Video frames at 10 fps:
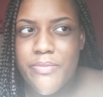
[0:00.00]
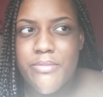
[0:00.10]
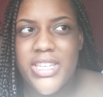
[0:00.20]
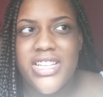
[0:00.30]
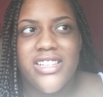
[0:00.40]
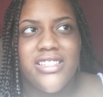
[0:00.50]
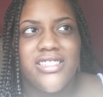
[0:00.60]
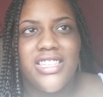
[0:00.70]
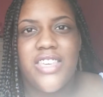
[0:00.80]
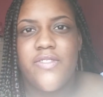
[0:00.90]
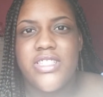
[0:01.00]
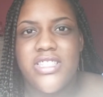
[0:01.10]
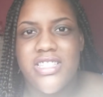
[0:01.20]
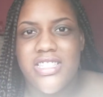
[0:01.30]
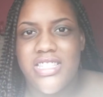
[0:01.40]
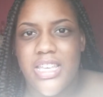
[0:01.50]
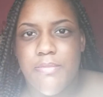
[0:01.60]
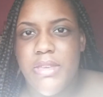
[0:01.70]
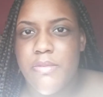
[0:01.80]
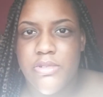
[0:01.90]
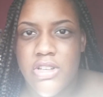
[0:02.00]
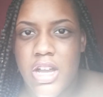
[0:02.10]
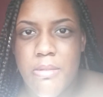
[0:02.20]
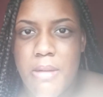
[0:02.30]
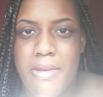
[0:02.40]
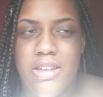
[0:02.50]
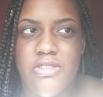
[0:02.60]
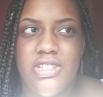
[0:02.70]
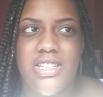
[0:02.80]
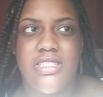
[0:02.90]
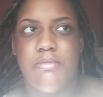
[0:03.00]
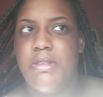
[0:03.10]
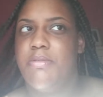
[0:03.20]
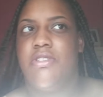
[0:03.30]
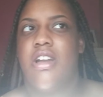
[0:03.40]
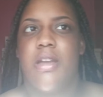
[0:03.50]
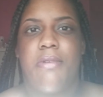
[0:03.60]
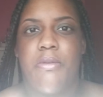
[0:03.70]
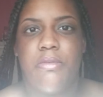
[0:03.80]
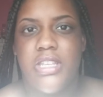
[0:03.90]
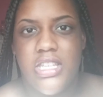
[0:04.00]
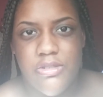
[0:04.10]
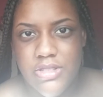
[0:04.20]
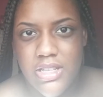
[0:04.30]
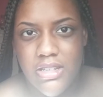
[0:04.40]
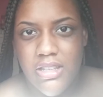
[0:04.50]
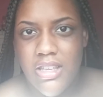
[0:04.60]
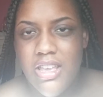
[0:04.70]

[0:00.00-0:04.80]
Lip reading: Because even to this day, people talk about Michael Jackson, people talk about Whitney Houston.